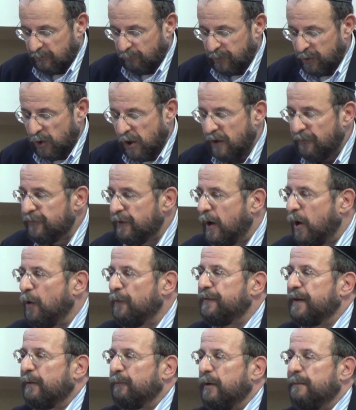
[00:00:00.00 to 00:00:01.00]
We all
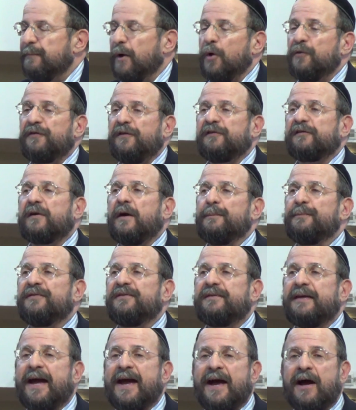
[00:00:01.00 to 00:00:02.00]
know that when Moses
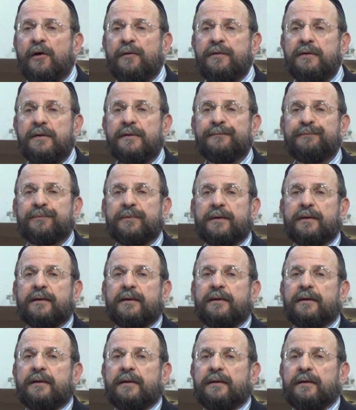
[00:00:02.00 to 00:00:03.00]
comes down,
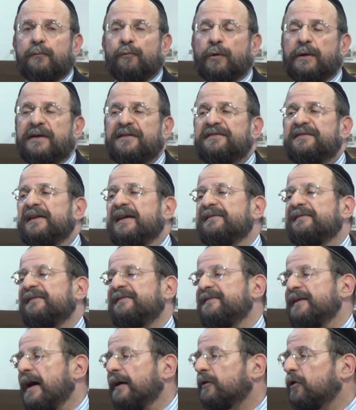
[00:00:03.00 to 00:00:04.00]
what he sees
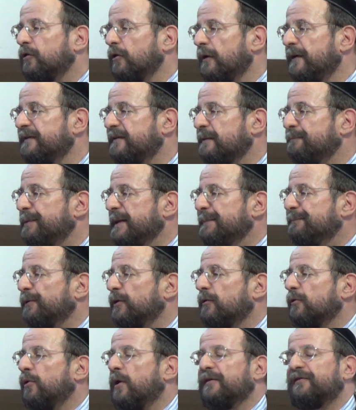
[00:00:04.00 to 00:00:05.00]
is not good. The
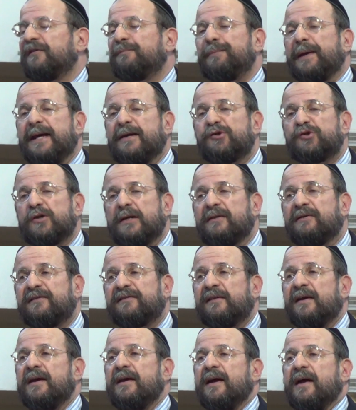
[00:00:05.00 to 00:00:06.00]
people lost
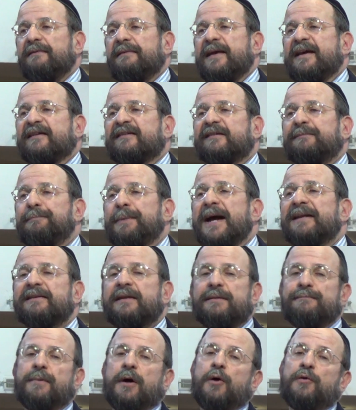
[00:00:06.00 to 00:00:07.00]
patience. They
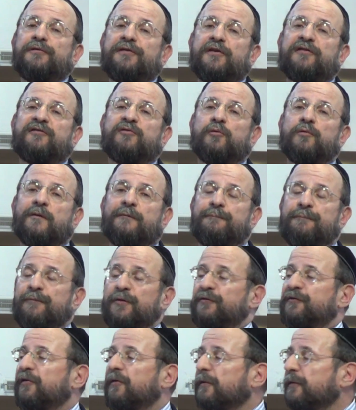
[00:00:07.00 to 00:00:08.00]
expected Moses to have
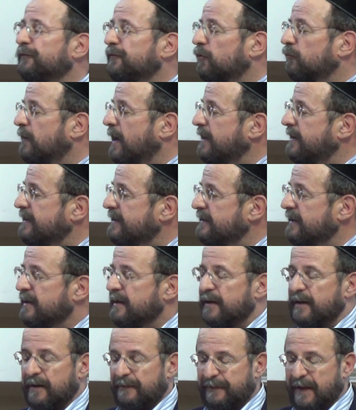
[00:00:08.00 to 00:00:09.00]
returned already.
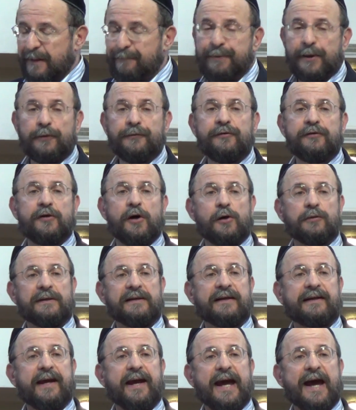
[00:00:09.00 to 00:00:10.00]
They build a
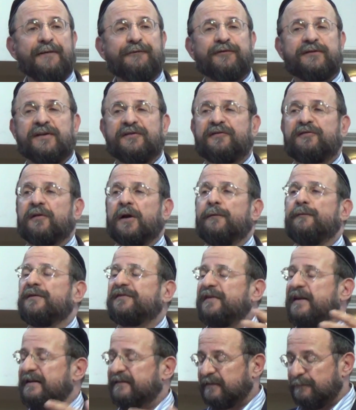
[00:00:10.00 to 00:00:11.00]
golden calf to serve
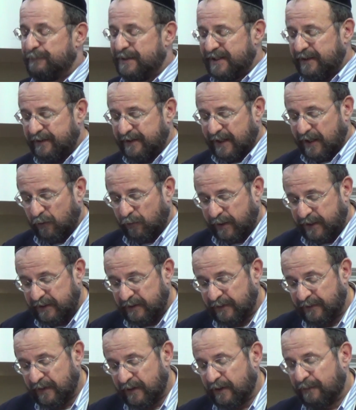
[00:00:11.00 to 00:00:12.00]
as an
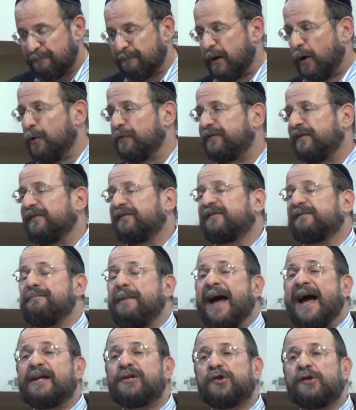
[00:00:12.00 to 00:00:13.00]
intermediary. Moses
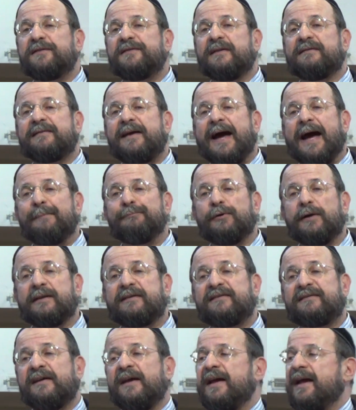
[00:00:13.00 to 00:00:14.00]
smashes the
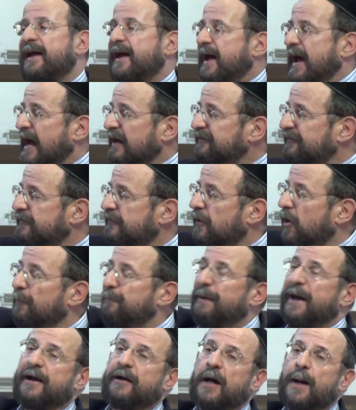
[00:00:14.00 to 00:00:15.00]
tablets, has to go
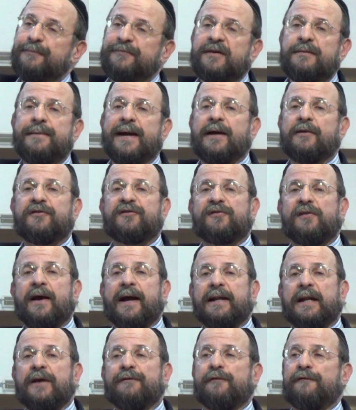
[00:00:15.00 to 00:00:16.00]
back up to Mount
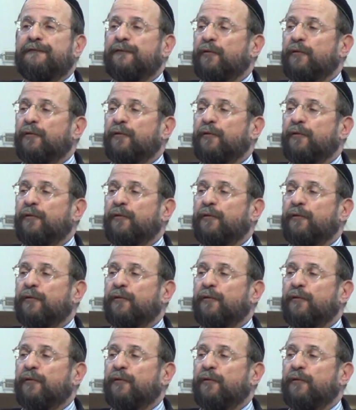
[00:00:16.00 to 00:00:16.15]
Sinai for